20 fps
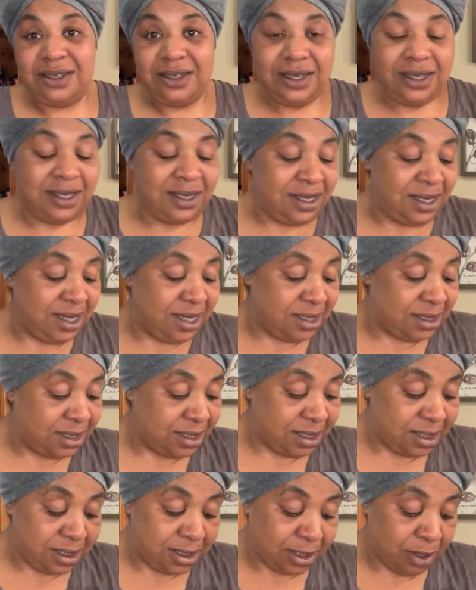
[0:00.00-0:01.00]
It does
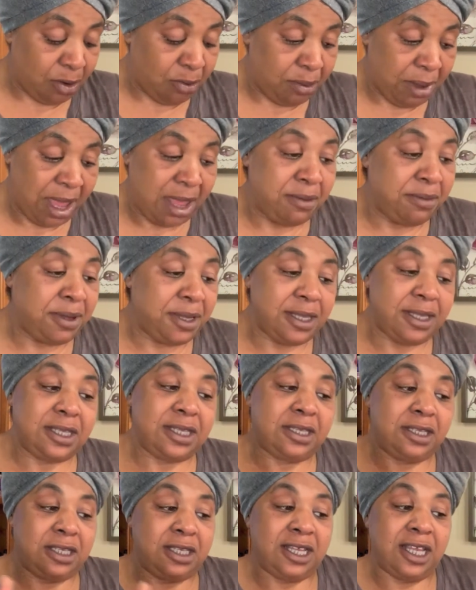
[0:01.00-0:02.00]
it. So maybe
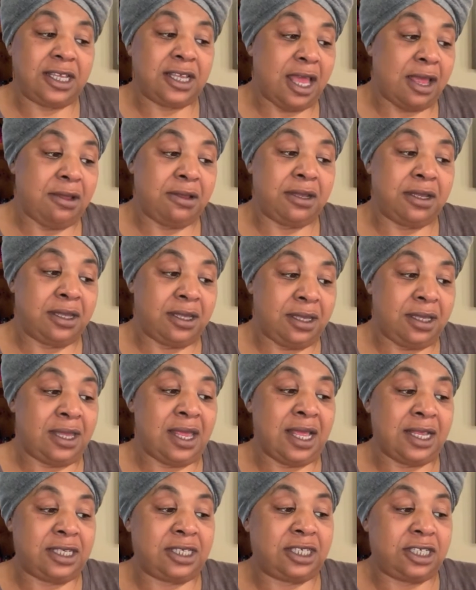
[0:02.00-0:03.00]
that, uh,
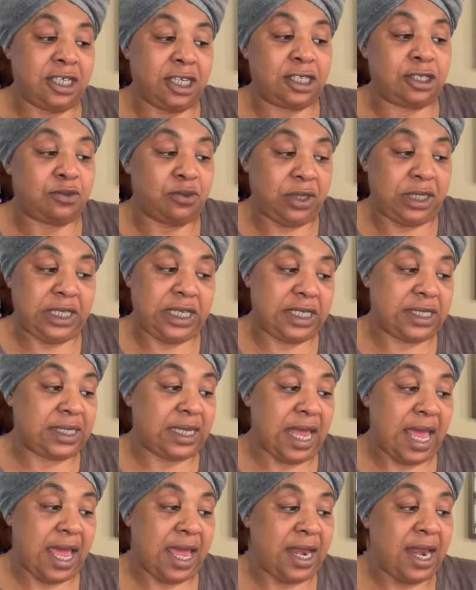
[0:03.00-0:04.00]
that's just with this
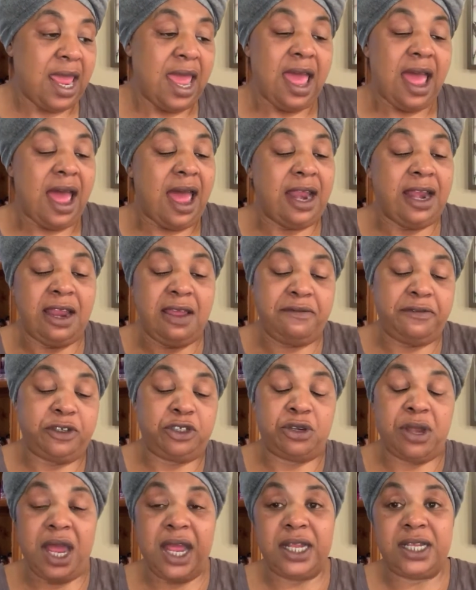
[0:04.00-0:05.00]
line. I never
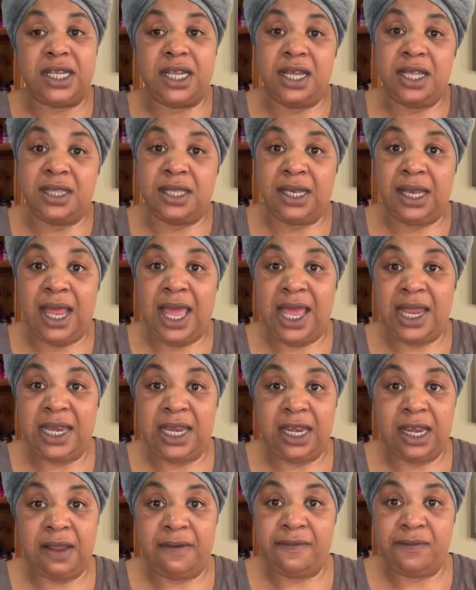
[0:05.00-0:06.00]
tried the other line
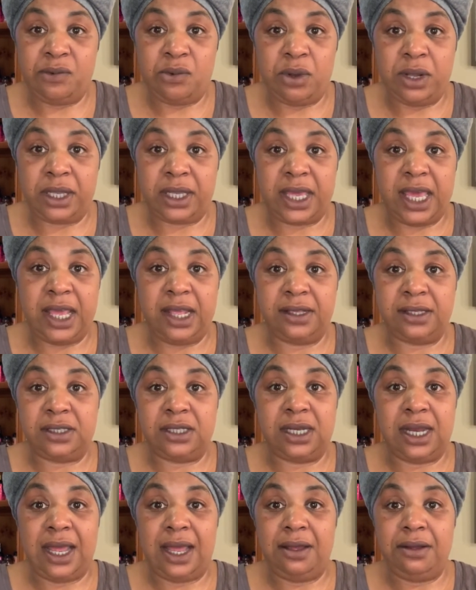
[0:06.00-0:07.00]
that everyone
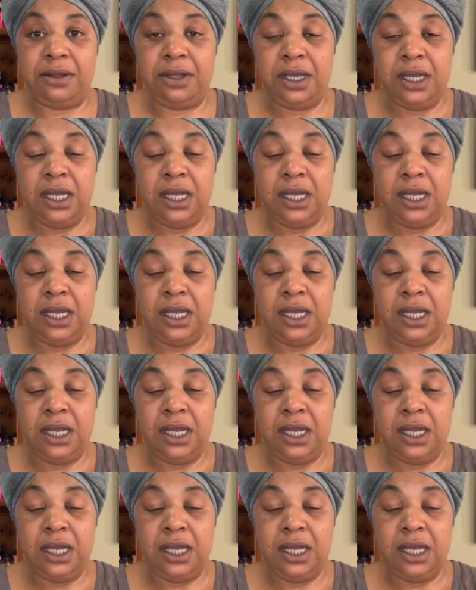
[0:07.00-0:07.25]
canceled out.